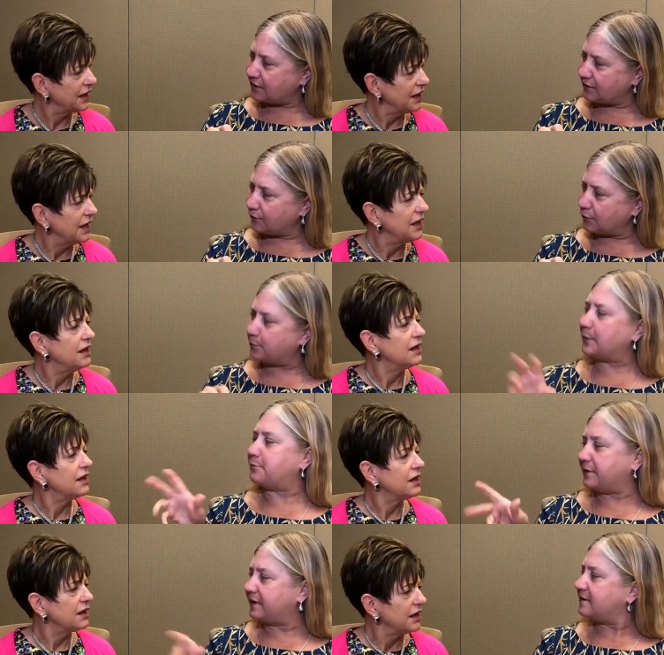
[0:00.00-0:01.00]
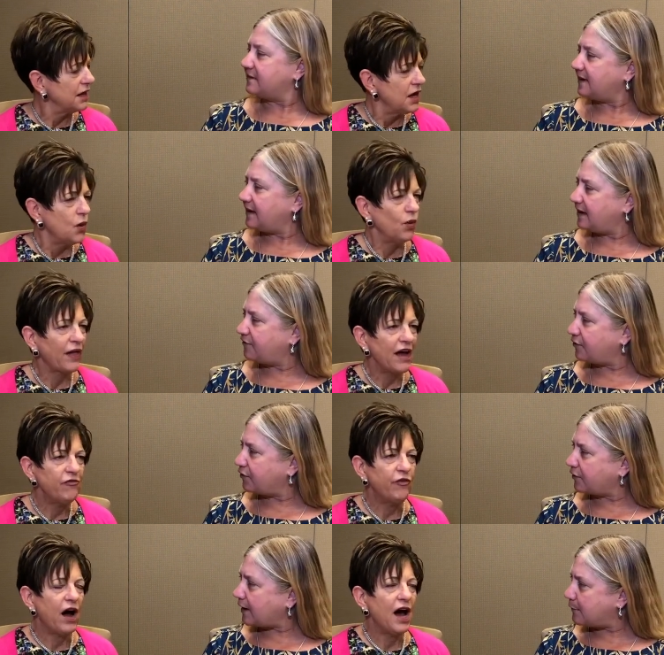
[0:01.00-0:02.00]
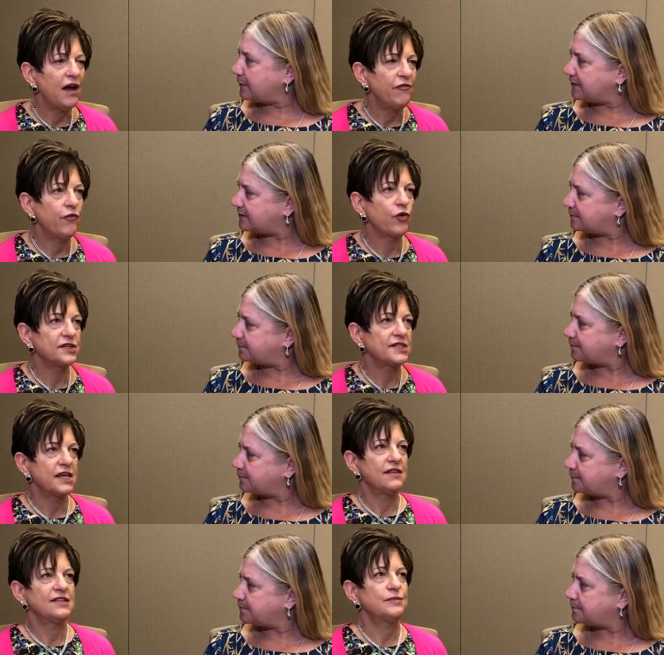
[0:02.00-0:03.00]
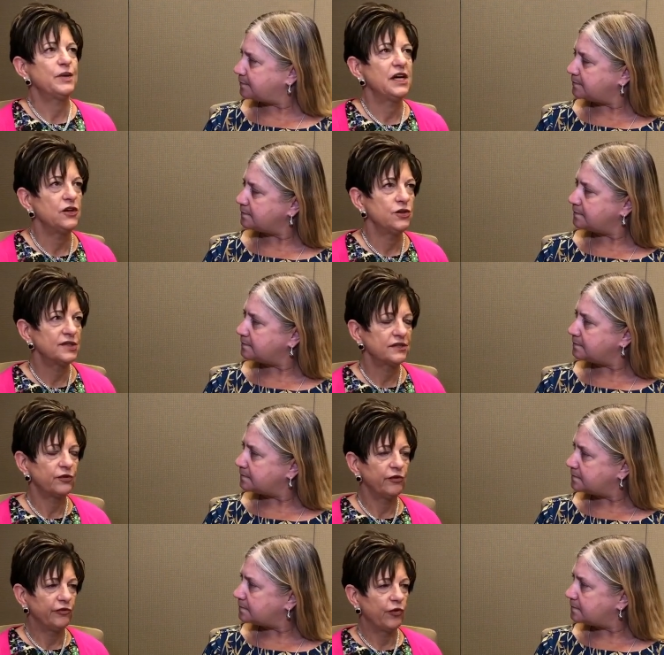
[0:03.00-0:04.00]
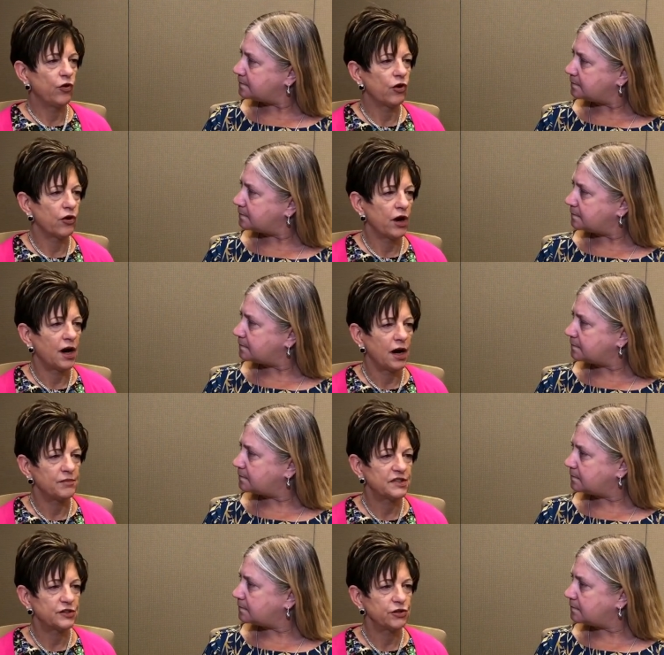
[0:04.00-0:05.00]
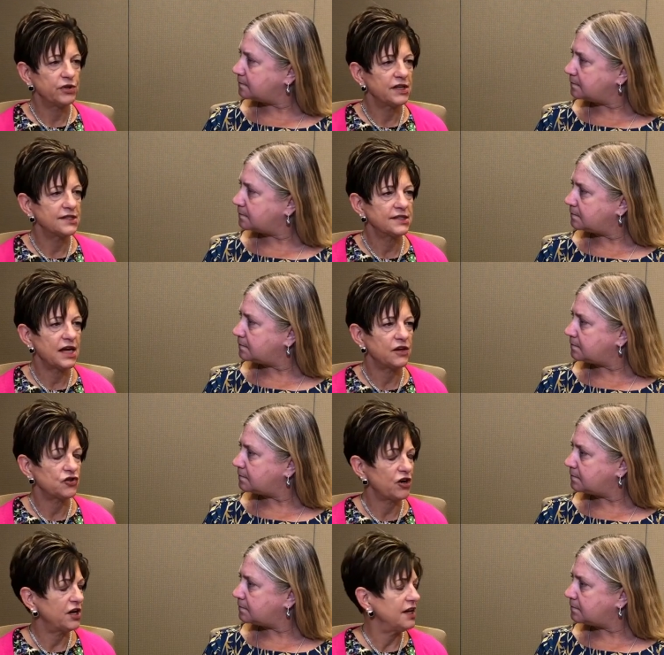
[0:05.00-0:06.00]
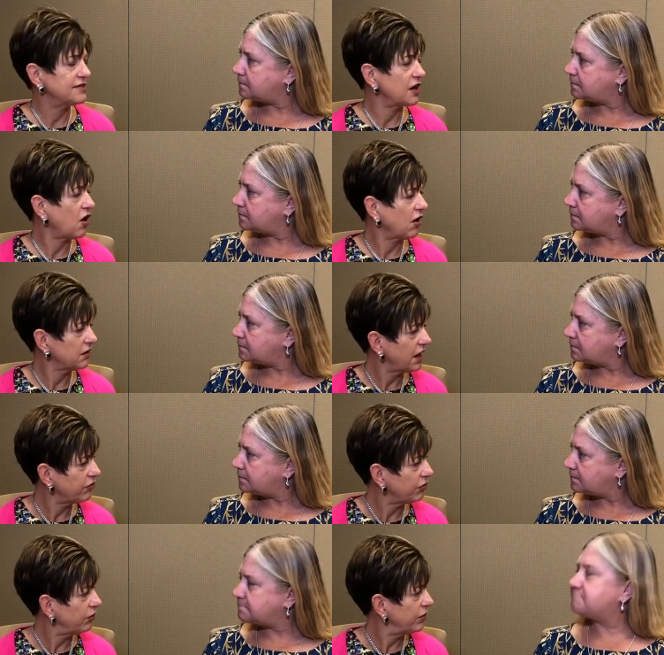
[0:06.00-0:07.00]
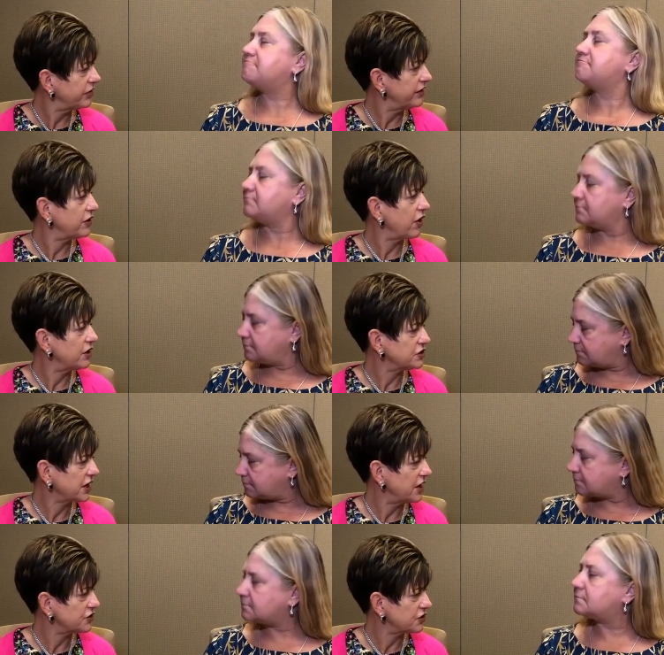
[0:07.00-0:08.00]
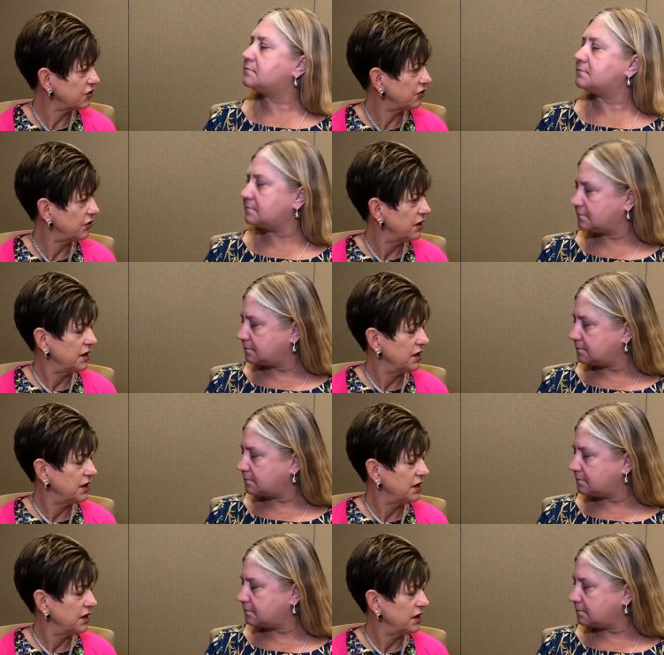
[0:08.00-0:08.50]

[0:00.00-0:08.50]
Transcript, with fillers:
Speaker 1: on it a little bit, but
Speaker 2: any further comments? I foresee this being useful for students and trainees at all levels within their educational